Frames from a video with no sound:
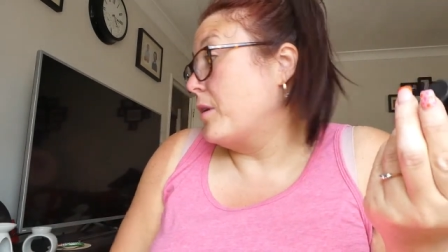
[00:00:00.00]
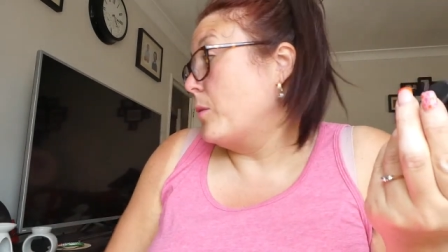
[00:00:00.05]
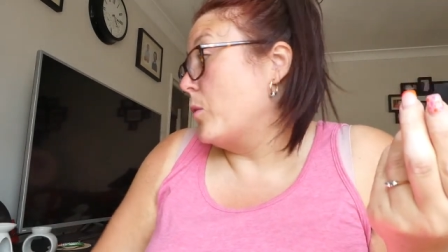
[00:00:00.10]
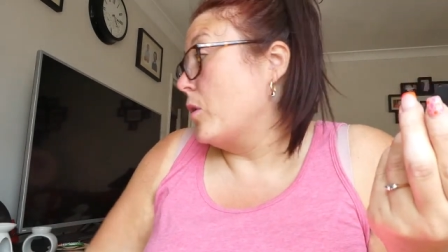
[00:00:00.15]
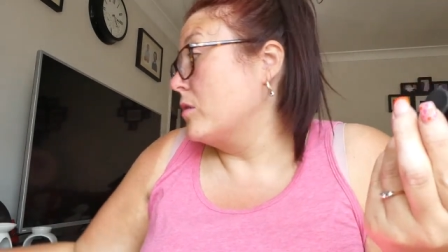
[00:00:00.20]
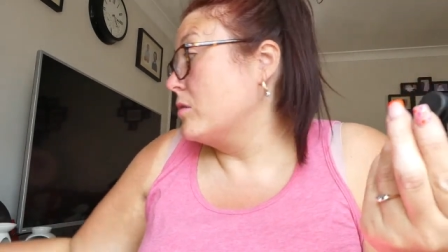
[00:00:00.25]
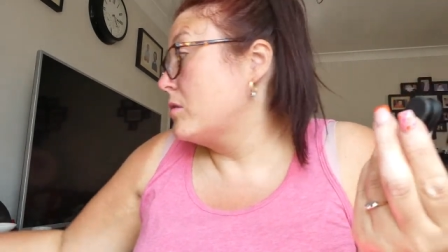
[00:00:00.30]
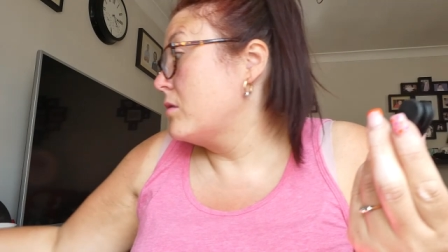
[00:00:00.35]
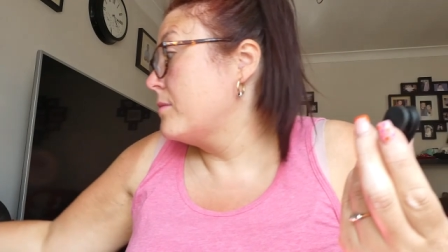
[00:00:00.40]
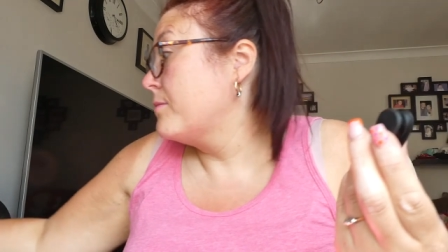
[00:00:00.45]
it
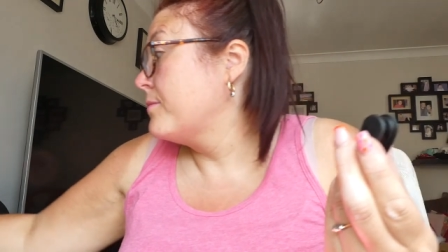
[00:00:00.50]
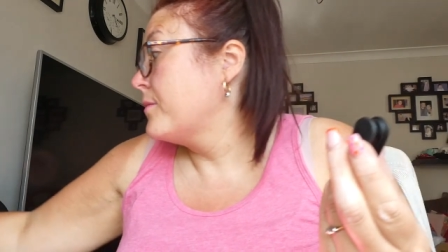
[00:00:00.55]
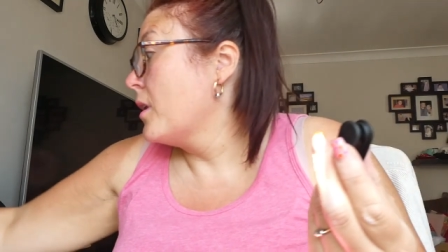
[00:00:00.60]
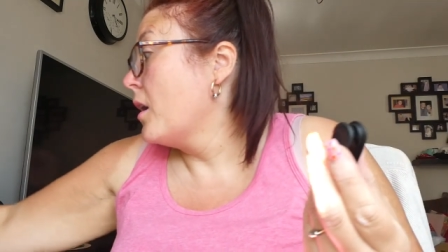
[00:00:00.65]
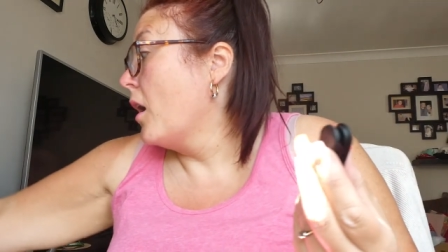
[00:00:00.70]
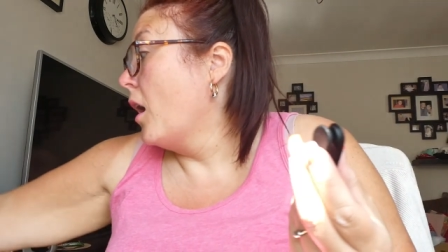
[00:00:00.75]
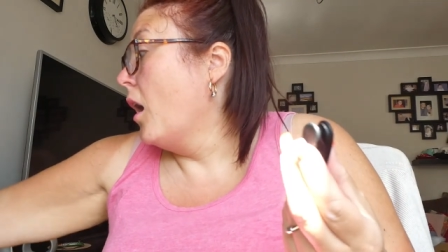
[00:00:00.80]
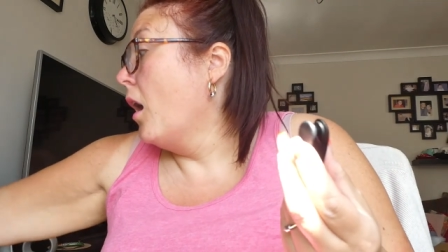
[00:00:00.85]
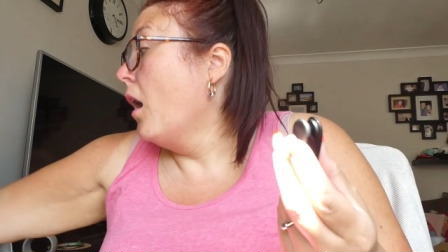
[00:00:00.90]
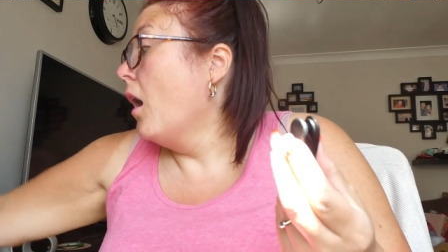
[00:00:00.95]
was,
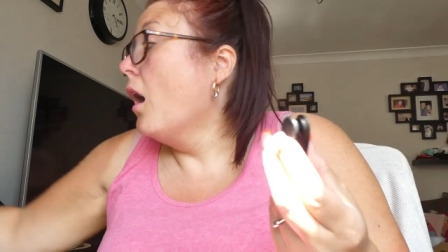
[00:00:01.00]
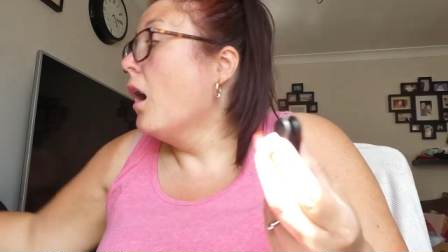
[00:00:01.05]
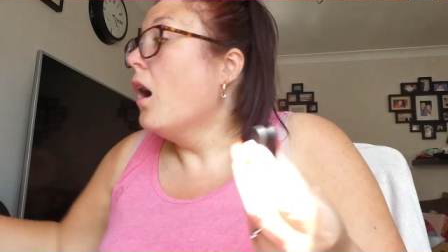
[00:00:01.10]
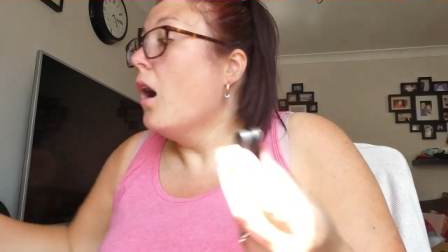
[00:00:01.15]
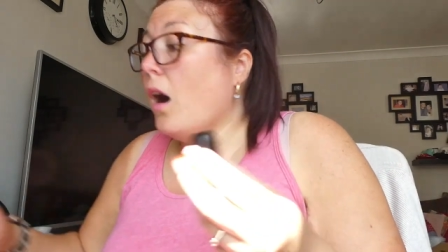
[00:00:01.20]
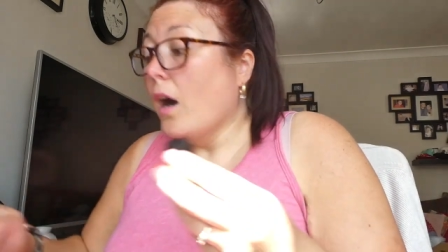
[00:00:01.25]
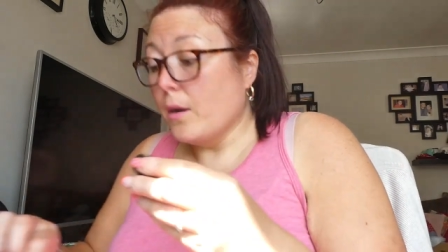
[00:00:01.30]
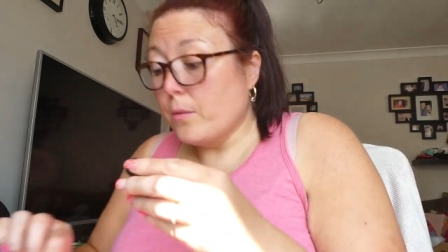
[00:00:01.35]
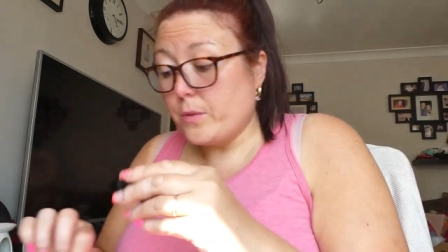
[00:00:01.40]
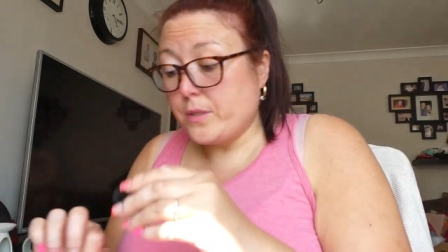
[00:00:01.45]

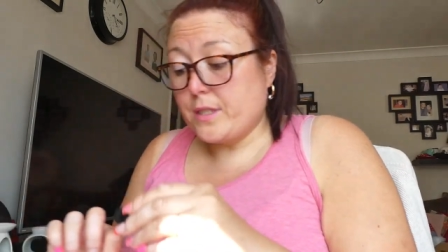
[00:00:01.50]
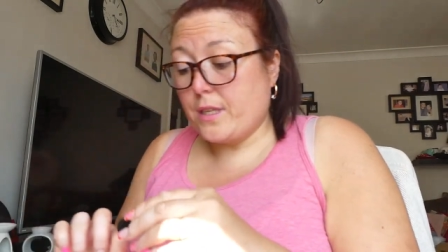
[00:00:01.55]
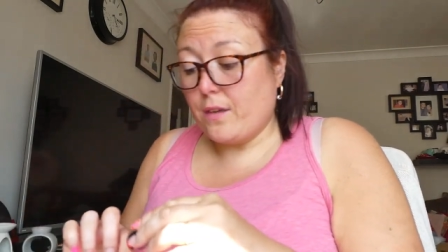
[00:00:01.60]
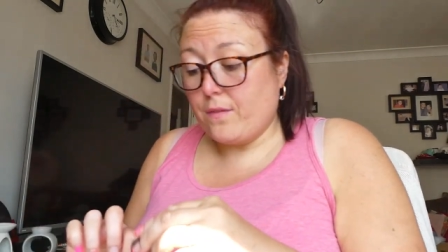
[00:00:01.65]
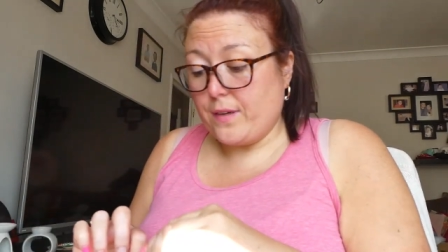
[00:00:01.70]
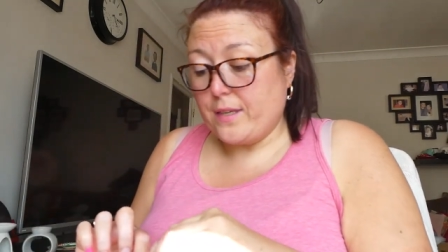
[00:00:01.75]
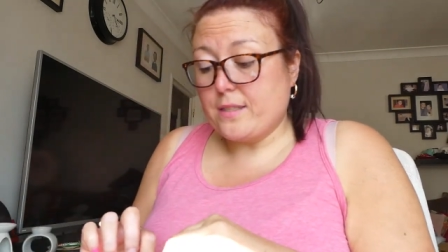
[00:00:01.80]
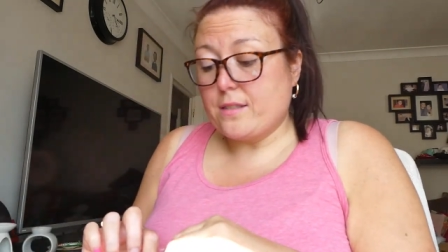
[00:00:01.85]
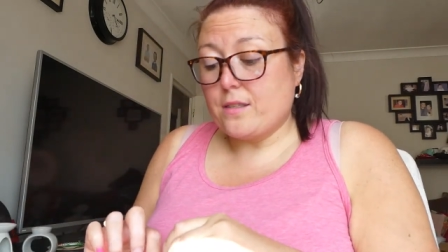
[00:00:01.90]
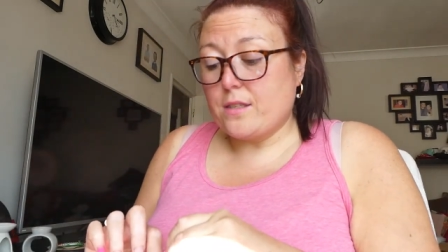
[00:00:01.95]
I would
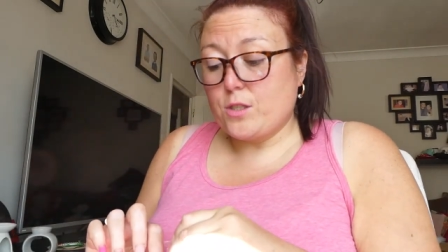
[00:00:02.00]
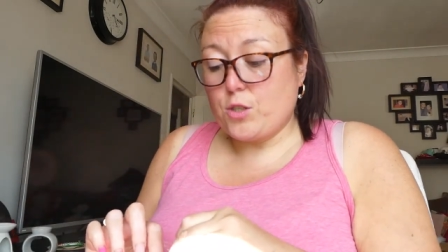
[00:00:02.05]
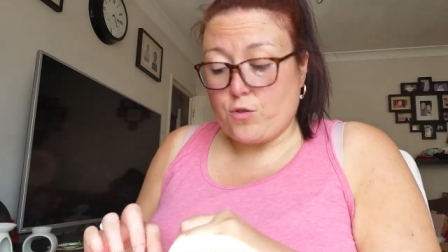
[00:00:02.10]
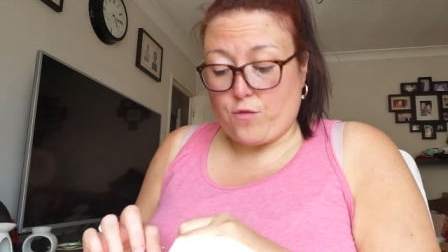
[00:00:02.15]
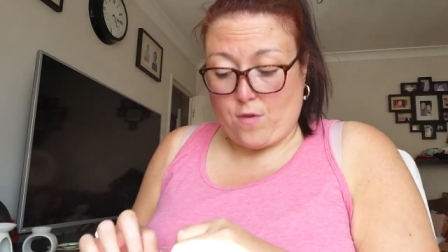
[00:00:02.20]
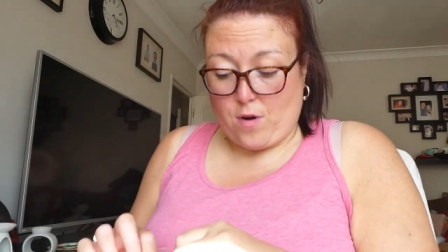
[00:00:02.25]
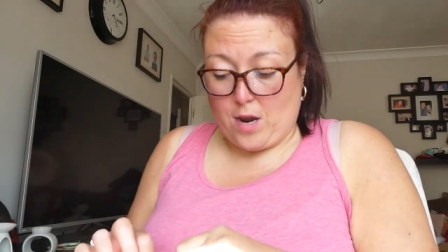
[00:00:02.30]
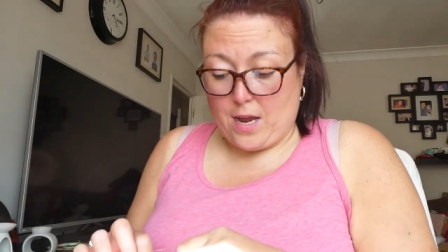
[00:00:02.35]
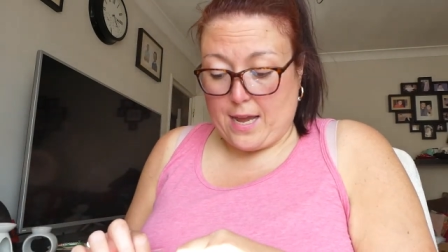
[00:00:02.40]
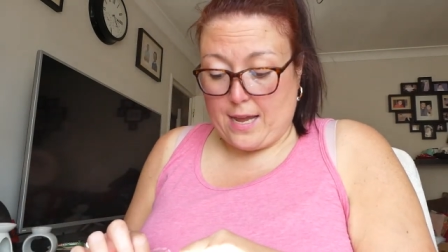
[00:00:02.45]
give it a
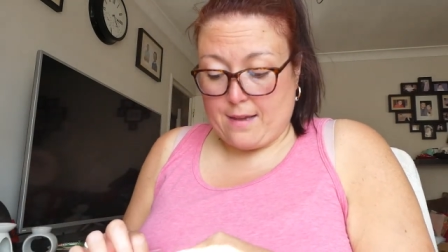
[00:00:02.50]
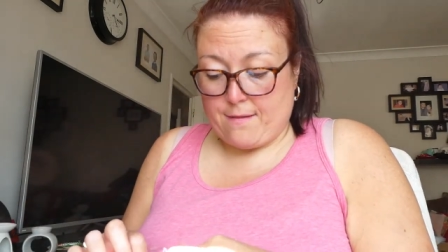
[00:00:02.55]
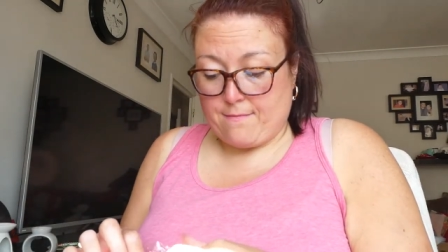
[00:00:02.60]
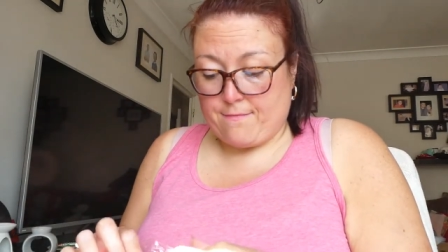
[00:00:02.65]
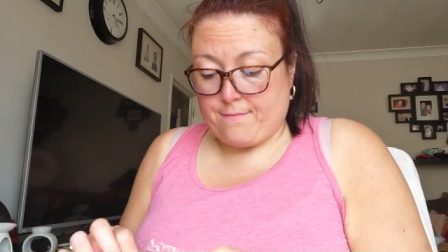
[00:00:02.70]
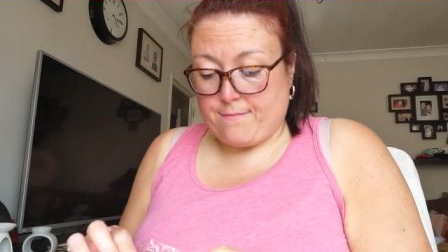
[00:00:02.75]
try.